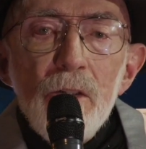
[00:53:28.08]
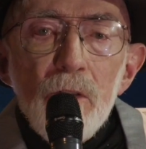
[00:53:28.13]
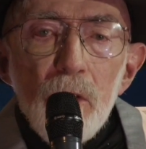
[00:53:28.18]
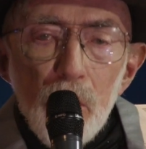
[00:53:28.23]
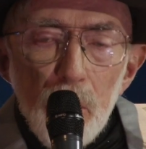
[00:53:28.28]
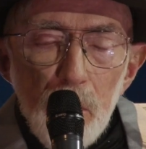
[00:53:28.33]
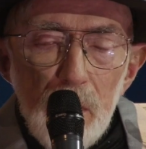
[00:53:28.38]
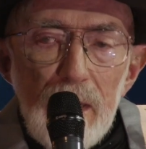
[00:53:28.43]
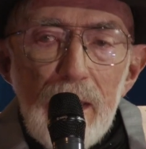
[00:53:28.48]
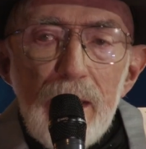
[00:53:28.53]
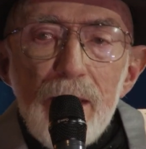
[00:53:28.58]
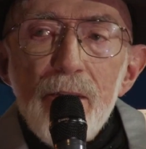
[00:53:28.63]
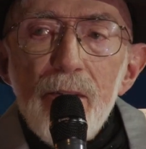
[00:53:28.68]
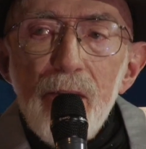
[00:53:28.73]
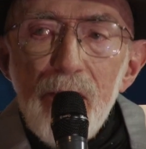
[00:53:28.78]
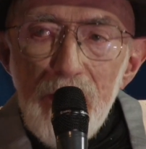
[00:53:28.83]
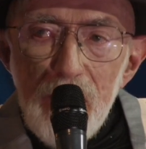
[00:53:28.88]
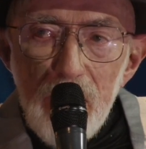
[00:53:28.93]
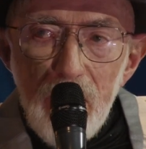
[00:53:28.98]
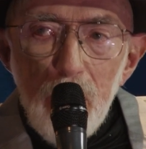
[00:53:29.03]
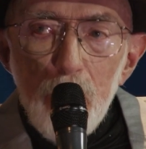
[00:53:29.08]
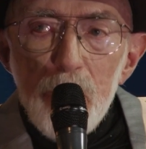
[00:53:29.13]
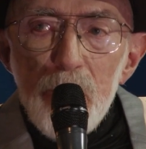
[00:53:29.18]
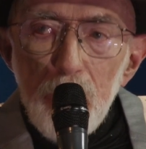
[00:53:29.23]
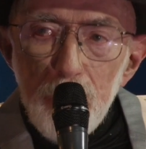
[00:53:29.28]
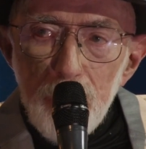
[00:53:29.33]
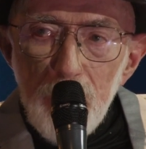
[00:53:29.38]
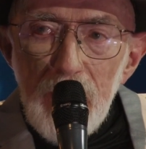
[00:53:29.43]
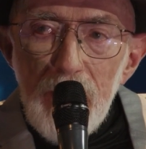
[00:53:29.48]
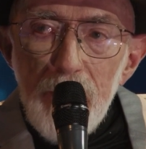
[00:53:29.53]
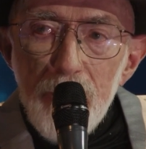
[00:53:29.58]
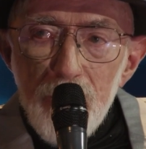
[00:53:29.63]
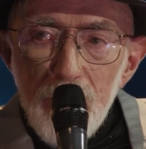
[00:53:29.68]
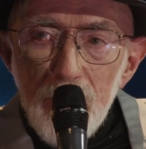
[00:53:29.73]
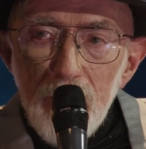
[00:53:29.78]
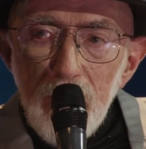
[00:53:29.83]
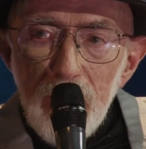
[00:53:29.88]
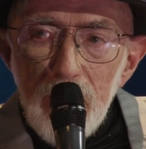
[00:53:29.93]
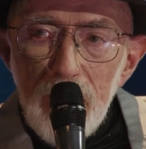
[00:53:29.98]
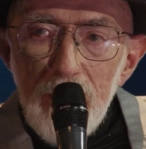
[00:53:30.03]
to really see
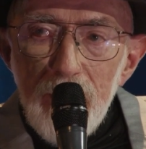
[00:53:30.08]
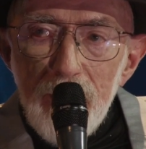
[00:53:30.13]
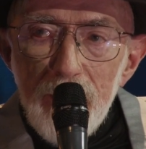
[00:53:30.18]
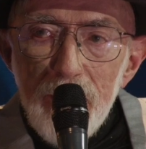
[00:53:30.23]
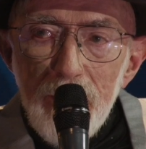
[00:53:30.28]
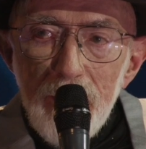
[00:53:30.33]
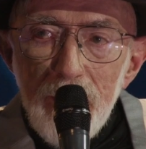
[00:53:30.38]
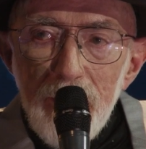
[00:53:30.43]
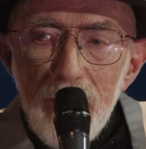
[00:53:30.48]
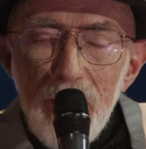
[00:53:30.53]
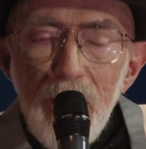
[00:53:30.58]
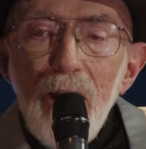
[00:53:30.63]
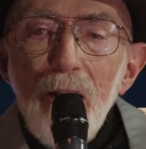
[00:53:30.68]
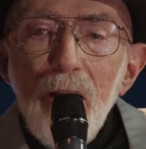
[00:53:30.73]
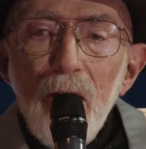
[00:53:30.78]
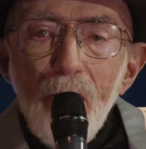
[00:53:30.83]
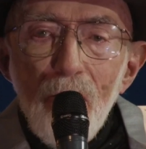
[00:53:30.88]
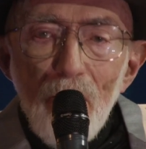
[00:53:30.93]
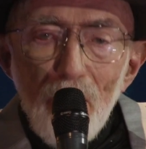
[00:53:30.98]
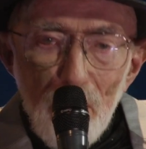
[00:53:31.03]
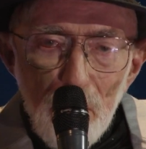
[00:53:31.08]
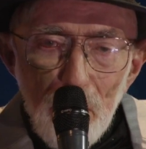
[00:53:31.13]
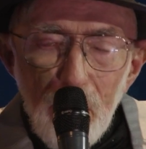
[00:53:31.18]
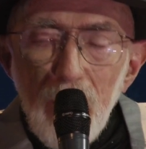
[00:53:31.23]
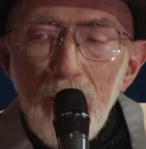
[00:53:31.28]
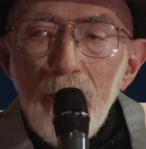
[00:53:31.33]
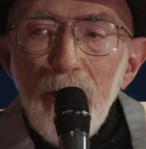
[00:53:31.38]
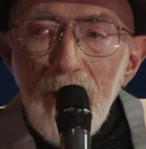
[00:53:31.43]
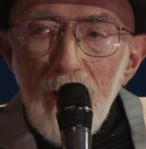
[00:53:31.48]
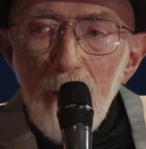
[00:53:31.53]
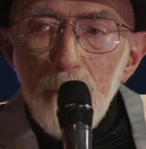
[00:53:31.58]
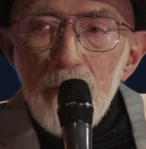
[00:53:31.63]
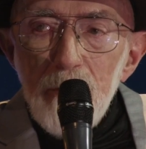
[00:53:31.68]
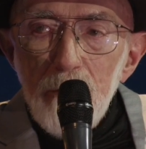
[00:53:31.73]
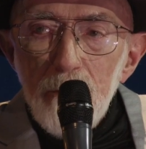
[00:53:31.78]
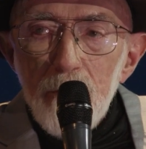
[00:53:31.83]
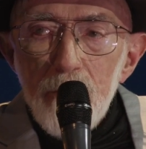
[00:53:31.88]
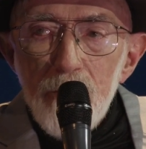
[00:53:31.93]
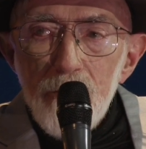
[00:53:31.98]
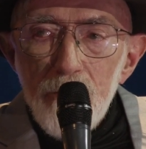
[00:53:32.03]
observationally, for
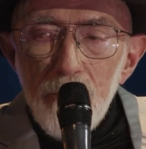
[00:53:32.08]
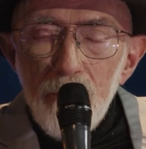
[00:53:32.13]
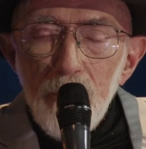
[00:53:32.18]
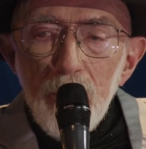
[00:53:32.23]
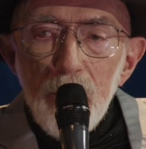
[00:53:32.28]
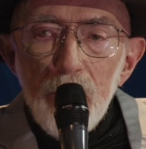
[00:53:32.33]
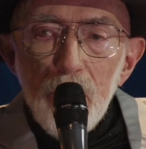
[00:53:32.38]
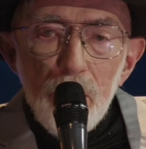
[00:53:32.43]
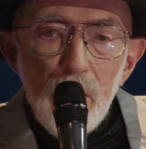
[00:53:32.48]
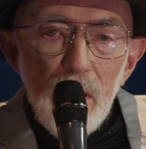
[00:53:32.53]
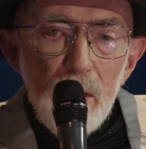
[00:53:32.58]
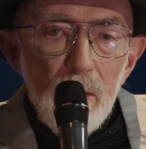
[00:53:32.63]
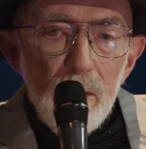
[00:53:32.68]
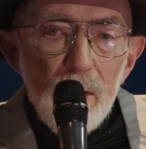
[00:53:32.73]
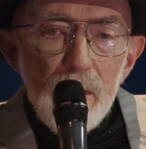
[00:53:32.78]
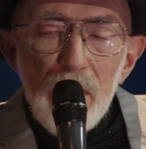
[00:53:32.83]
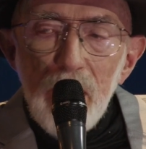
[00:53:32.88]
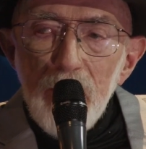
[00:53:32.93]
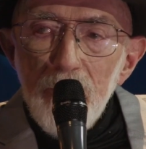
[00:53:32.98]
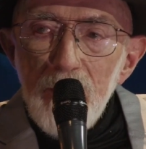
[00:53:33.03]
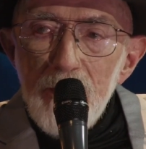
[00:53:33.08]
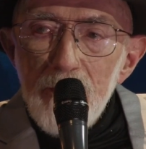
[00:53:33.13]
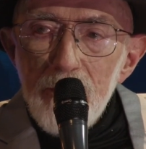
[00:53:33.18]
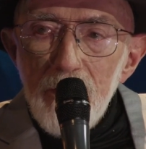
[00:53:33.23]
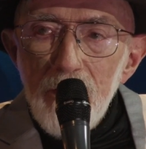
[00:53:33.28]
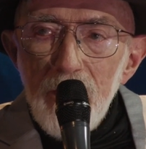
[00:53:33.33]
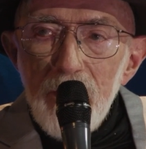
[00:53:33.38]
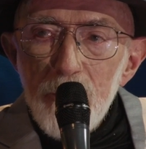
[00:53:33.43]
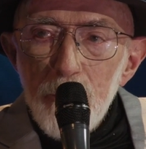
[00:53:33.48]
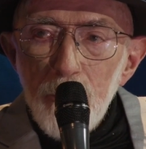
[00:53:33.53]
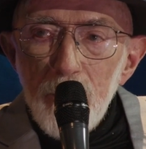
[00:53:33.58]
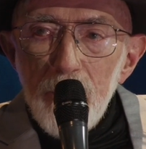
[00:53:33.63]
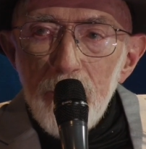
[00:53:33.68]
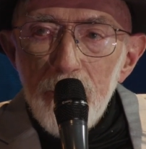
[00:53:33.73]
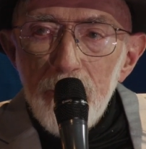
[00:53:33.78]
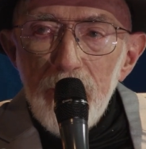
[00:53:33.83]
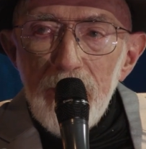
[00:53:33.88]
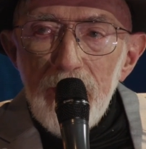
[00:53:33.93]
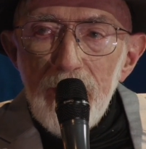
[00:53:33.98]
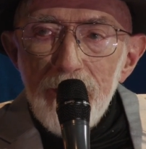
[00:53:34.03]
absolutely sure, whether or not these laws were
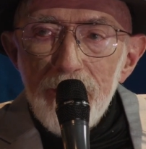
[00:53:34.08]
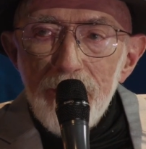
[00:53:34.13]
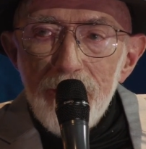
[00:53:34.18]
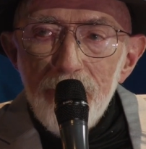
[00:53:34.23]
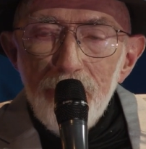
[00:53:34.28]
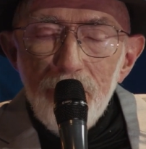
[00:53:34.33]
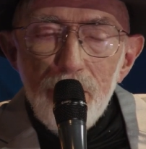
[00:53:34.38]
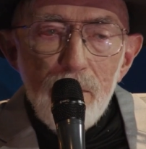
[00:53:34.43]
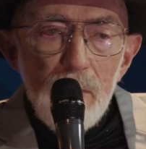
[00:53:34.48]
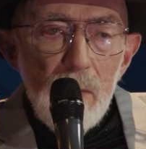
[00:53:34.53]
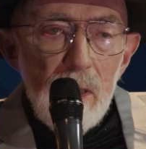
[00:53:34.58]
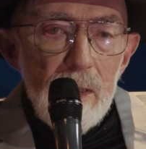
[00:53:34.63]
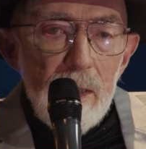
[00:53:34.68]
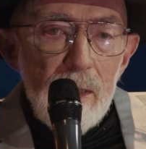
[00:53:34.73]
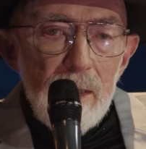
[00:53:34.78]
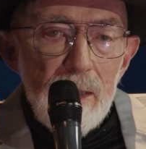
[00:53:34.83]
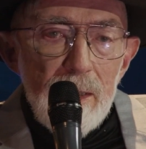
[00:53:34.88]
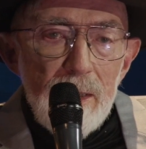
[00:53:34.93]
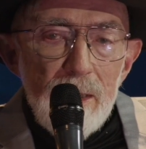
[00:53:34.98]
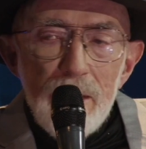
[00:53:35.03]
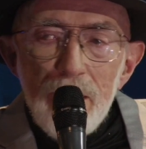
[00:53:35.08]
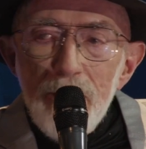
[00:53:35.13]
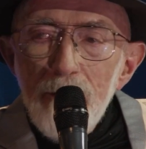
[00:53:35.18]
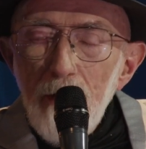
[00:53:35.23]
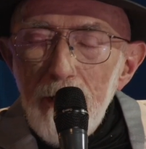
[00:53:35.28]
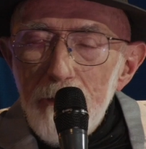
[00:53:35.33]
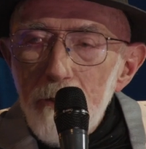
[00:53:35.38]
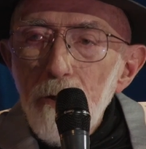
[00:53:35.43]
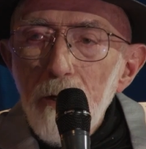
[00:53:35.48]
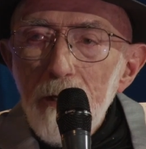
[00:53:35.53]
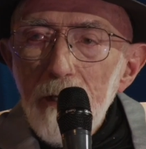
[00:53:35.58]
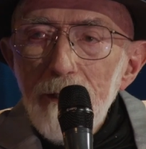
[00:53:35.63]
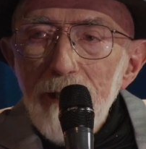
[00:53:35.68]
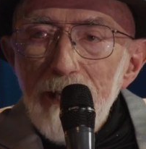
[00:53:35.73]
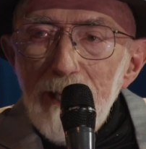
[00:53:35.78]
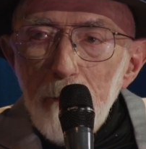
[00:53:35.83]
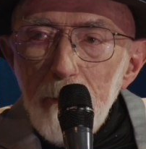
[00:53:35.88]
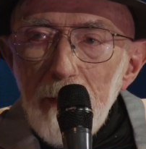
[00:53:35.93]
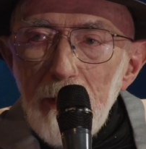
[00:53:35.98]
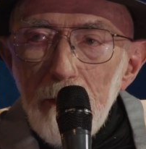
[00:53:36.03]
correct. It took a
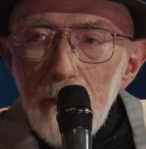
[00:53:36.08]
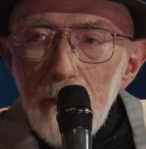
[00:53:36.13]
little bit